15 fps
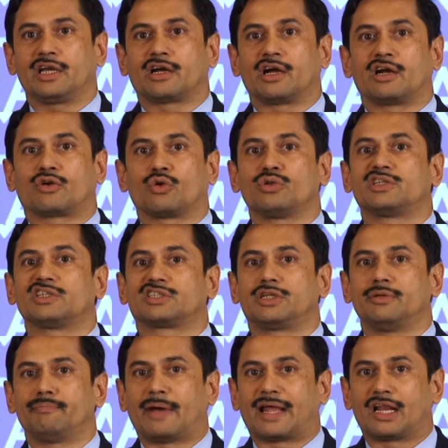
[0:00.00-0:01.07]
control system
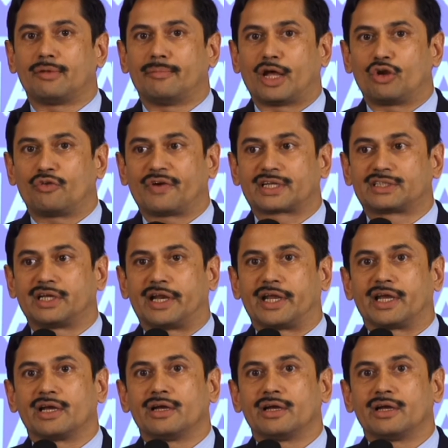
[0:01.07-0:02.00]
parallel manufacturing